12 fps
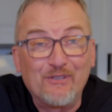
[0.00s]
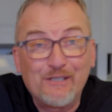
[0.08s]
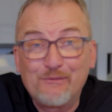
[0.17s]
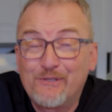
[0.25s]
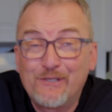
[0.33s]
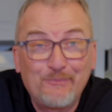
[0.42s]

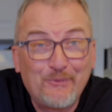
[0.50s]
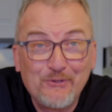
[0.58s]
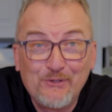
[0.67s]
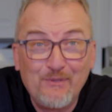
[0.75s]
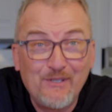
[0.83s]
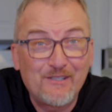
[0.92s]
This was
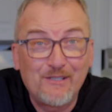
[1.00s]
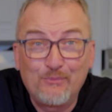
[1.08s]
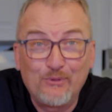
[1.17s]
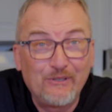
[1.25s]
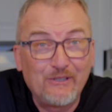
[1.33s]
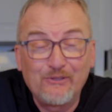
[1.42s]
supposed to be a
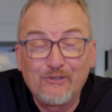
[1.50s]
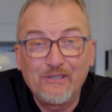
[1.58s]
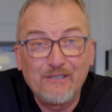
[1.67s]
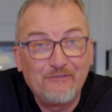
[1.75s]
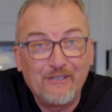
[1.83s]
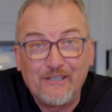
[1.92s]
simple little
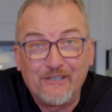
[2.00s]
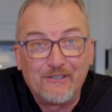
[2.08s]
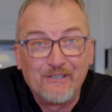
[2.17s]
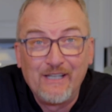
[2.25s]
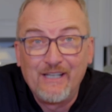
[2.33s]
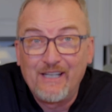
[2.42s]
cooking video,
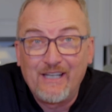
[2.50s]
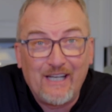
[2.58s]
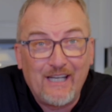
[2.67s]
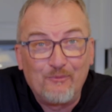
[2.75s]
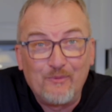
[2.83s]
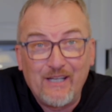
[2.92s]

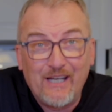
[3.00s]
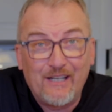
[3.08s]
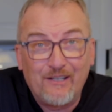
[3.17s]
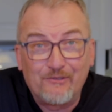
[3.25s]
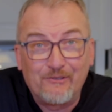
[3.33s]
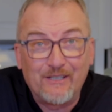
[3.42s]
and we had
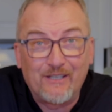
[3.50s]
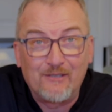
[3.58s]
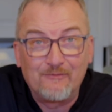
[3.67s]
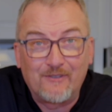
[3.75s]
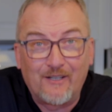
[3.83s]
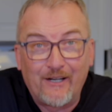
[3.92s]
a
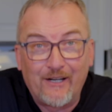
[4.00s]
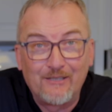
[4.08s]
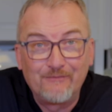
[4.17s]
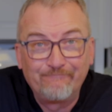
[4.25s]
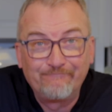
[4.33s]
3-alarm fire.